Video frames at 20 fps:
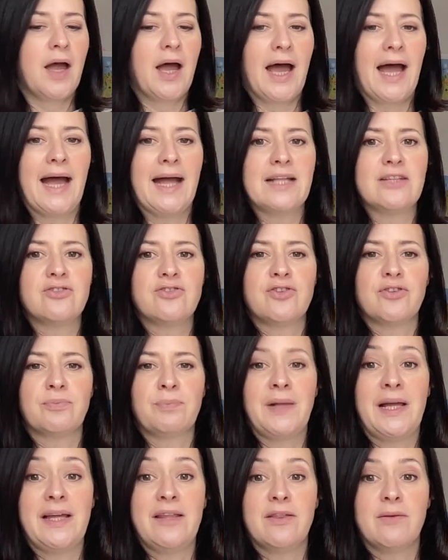and just
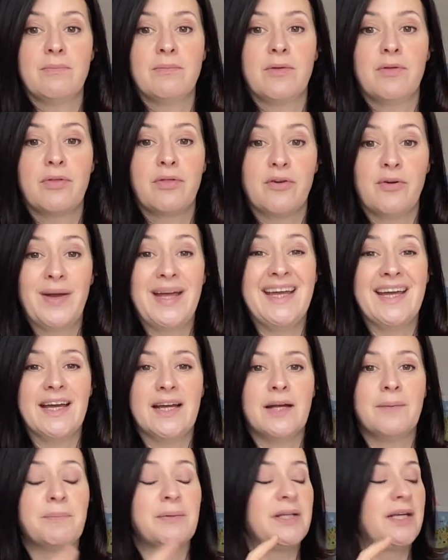play them through
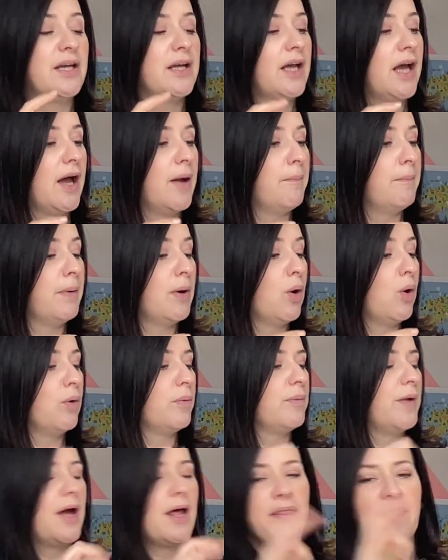here. But
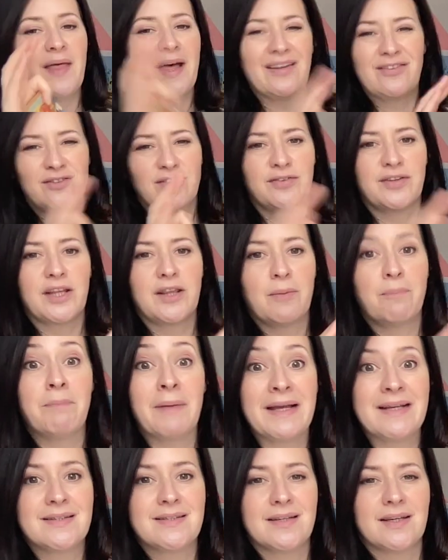that's just kind of
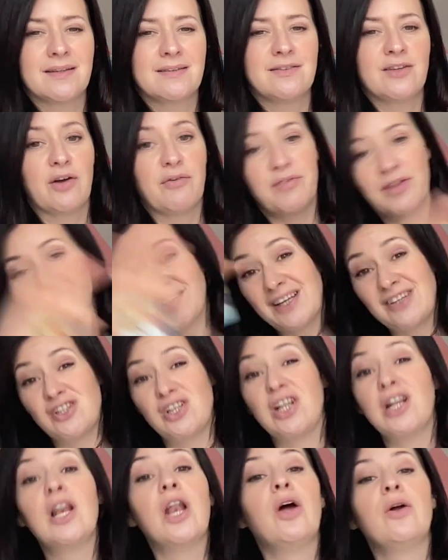basic stuff. There's
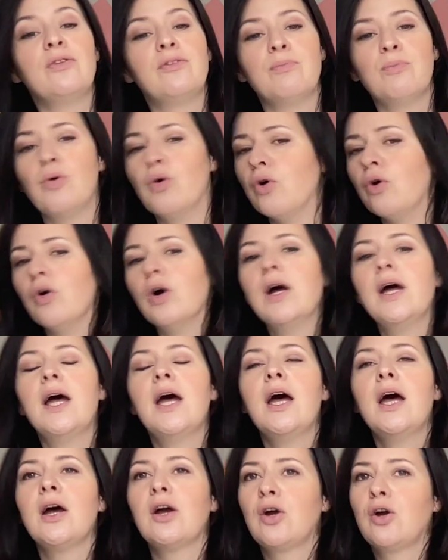actually loads more
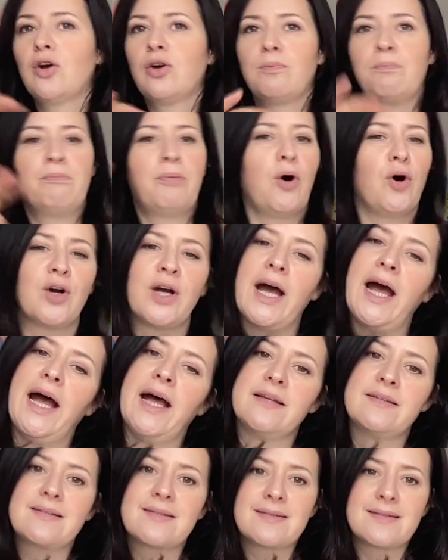
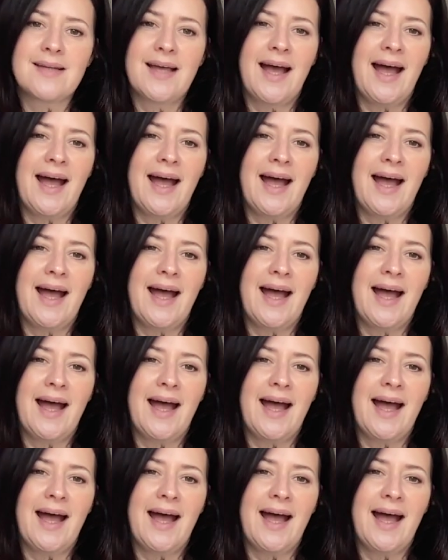podcasts